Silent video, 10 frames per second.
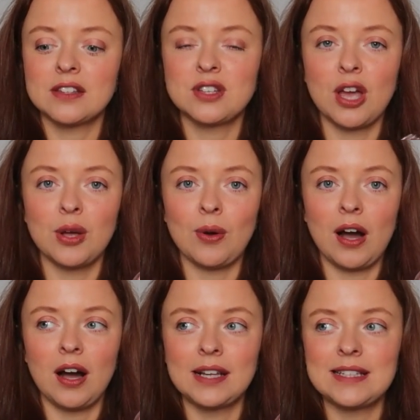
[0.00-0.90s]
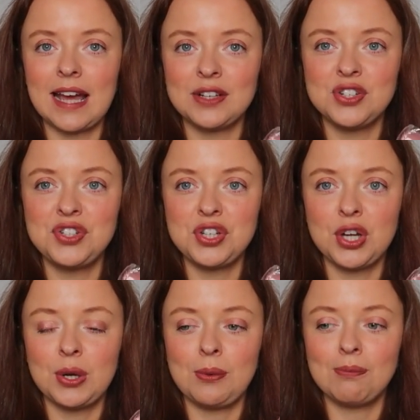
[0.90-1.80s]
So I tend
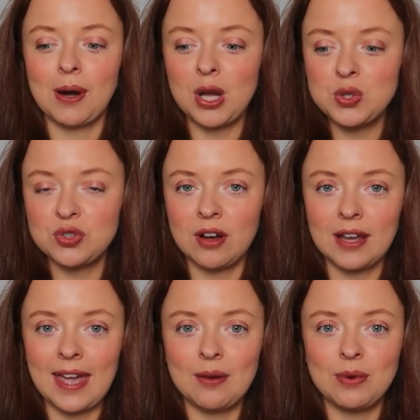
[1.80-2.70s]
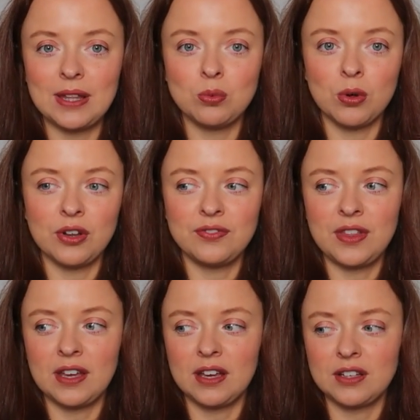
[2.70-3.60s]
to blow dry it with one of
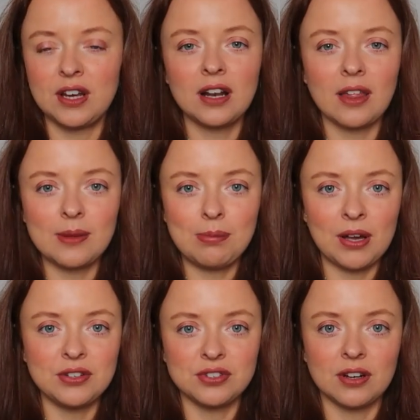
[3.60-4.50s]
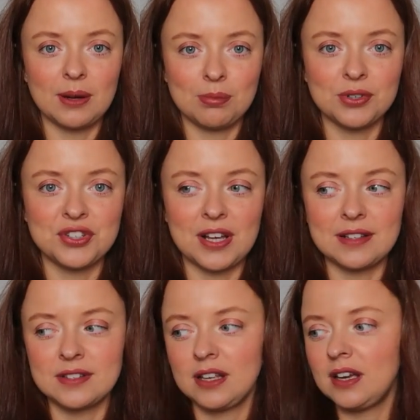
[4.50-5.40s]
the, you know, like the blow dryer
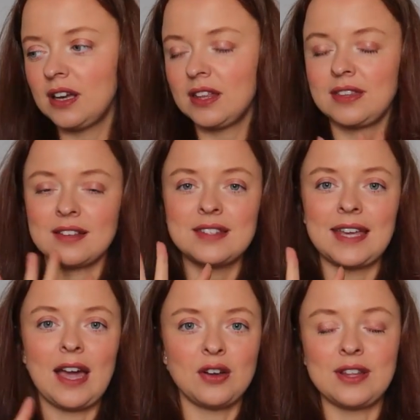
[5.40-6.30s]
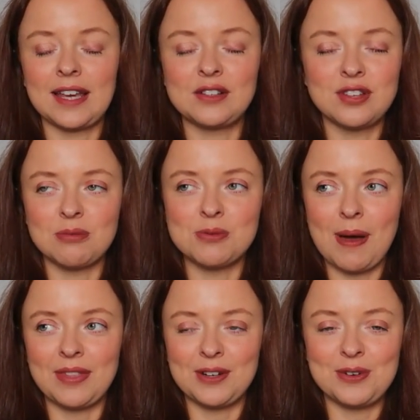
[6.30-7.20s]
brushes. That's the only thing, so much
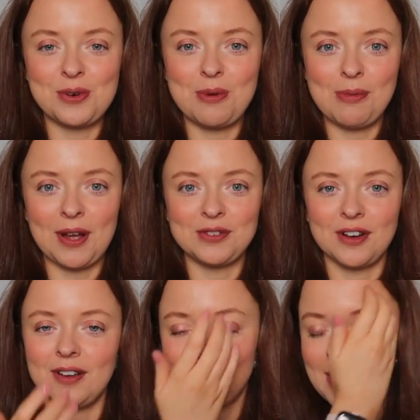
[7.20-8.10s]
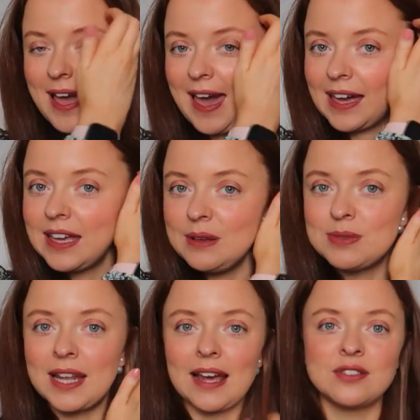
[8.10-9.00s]
better than a normal blow dryer on my hair, it
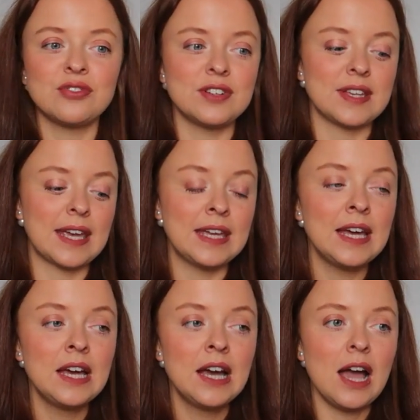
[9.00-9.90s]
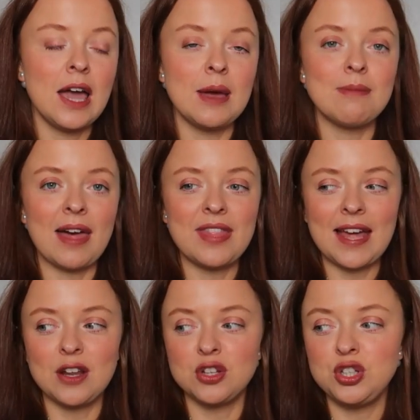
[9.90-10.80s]
keeps it less frizzy. And
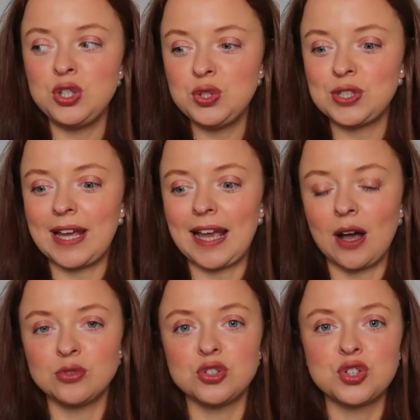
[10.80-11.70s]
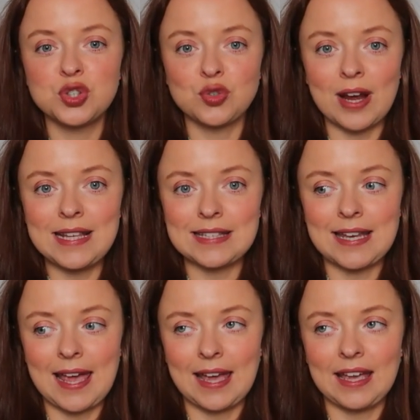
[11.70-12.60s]
then usually I'll just straighten
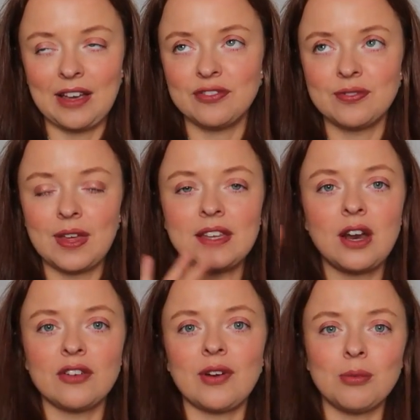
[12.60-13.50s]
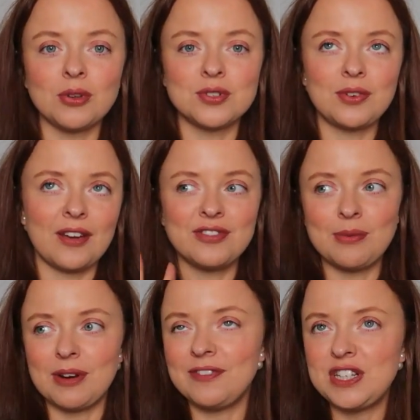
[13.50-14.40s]
it, if you know, if I'm not like
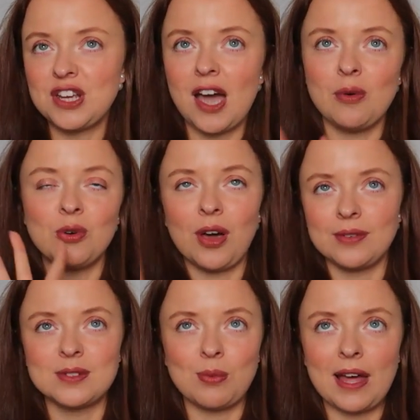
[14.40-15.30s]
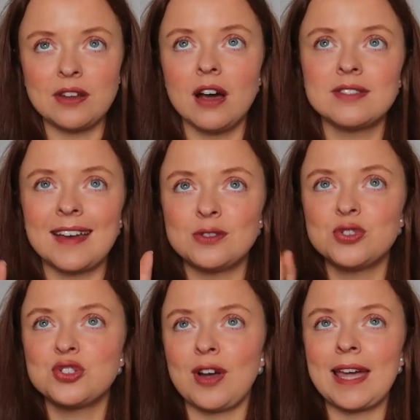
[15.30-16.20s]
filming a video or going somewhere nice, I'll
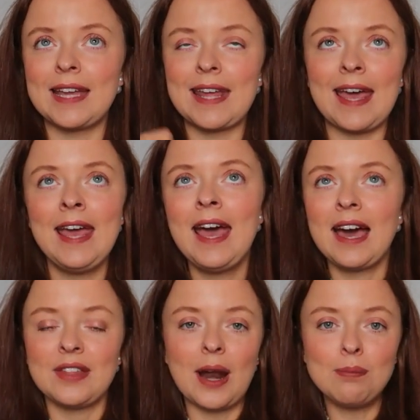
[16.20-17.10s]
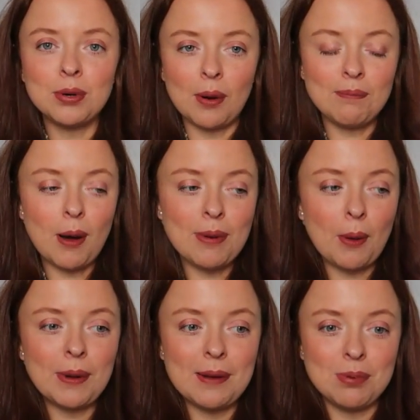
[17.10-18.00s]
just straighten it, and then I'll pop it
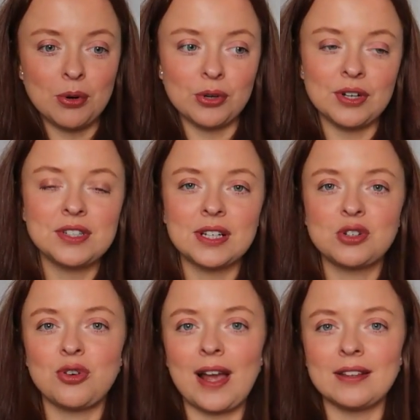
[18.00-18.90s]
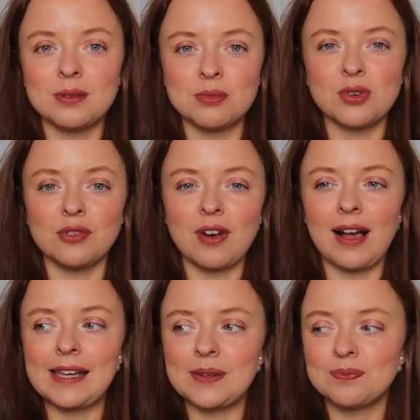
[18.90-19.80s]
up in a board to create some sort of
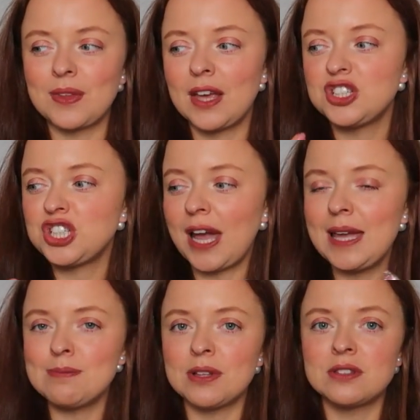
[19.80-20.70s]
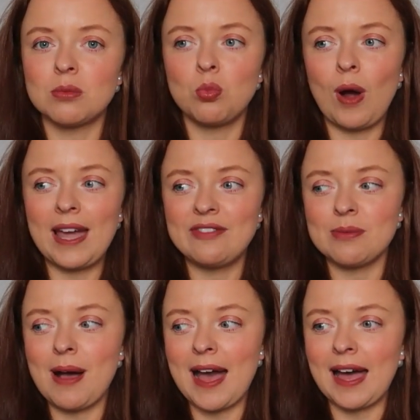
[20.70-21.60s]
like shape and some wave
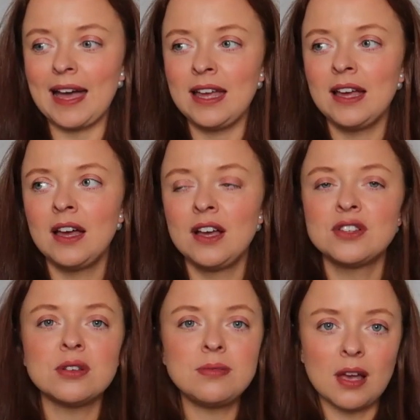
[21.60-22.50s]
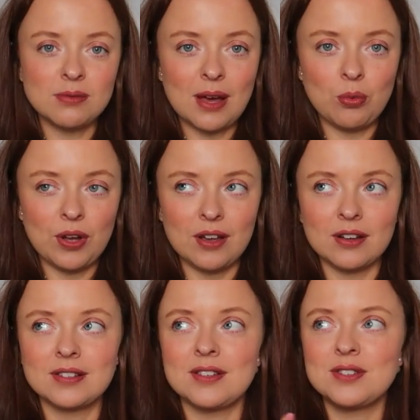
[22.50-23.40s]
in my hair. Sometimes that
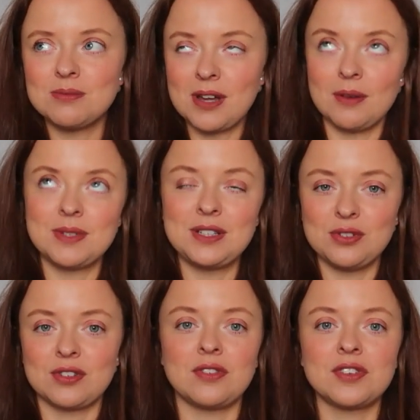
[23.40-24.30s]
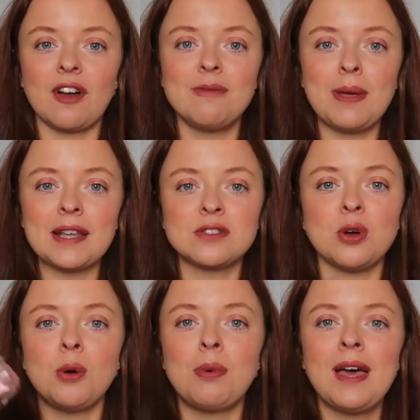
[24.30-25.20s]
works, sometimes it doesn't. So I picked
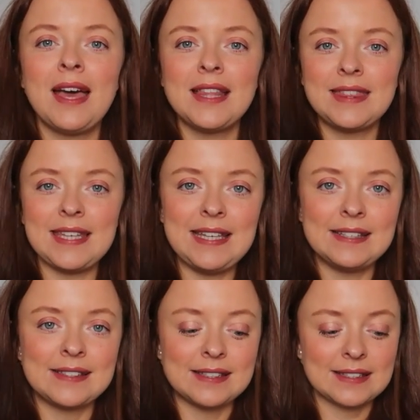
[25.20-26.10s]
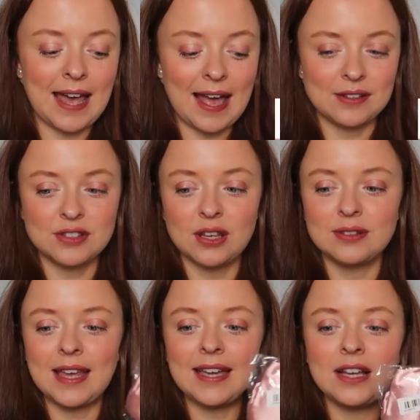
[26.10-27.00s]
up these sets. So
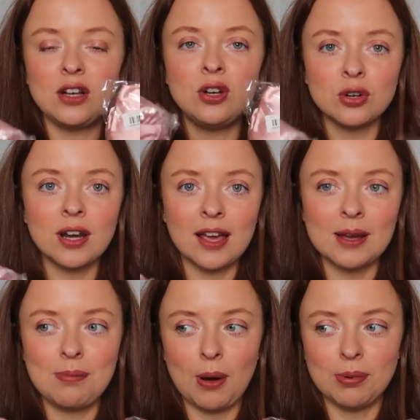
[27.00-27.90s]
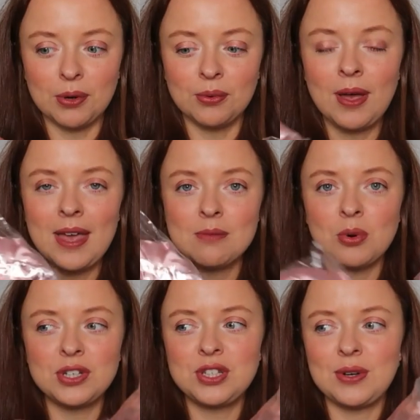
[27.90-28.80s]
they look like a bobble, but
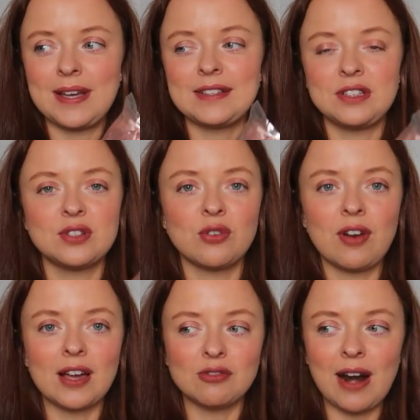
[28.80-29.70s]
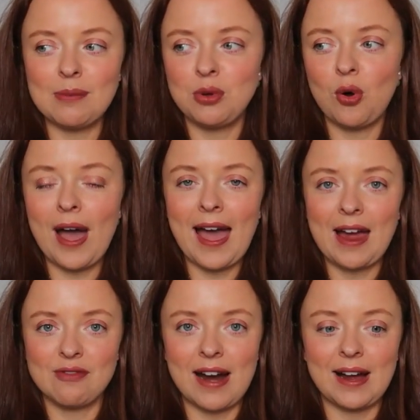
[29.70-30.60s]
what you do is you sort of like wrap your
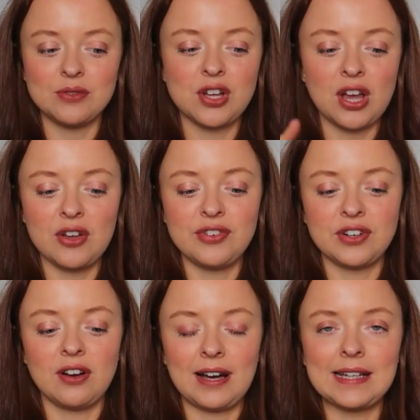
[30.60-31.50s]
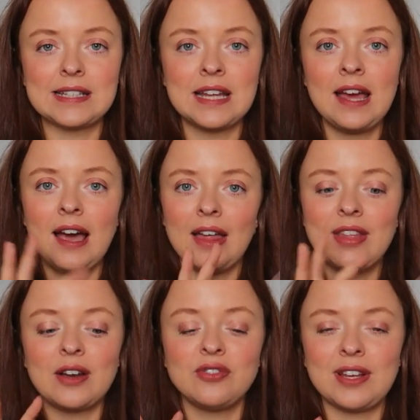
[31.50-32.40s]
hair around overnight, and
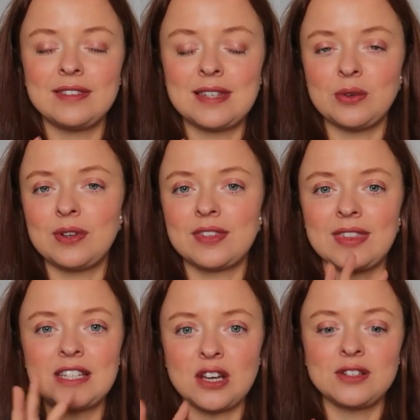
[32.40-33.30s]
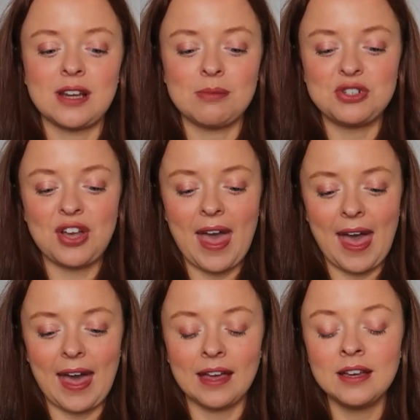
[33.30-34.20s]
they're lovely and silky so they don't damage your
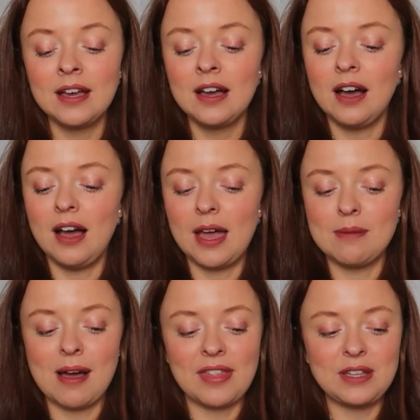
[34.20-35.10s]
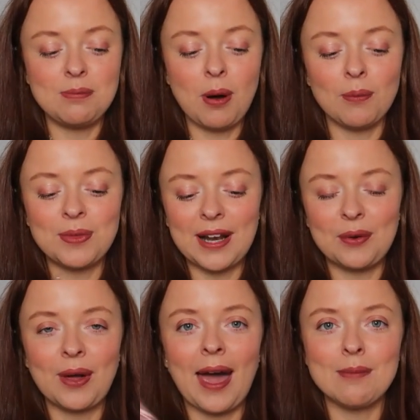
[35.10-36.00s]
hair. And then you pop the
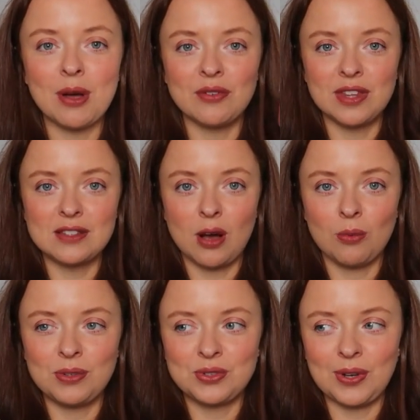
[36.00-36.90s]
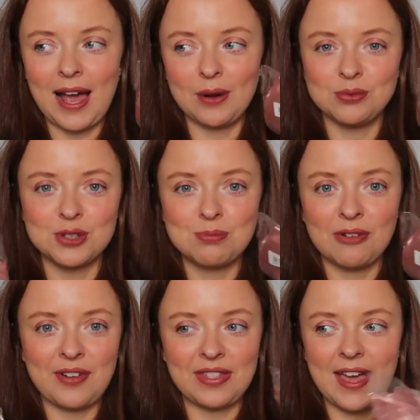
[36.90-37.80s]
little cap over the top, which will help just
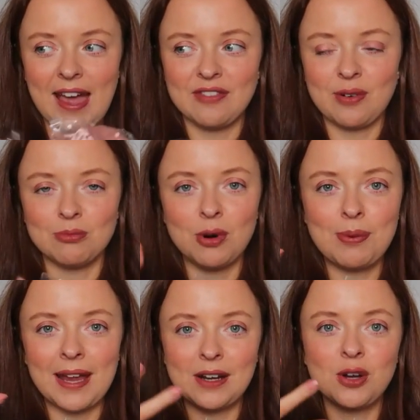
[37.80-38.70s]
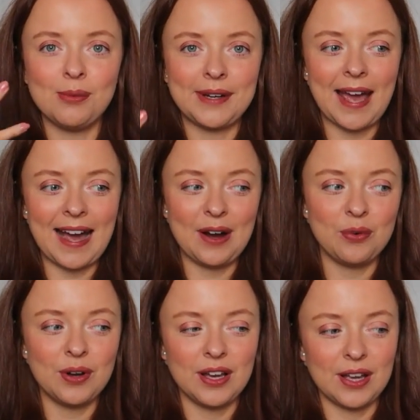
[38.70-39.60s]
prevent the hair from rubbing, coming out,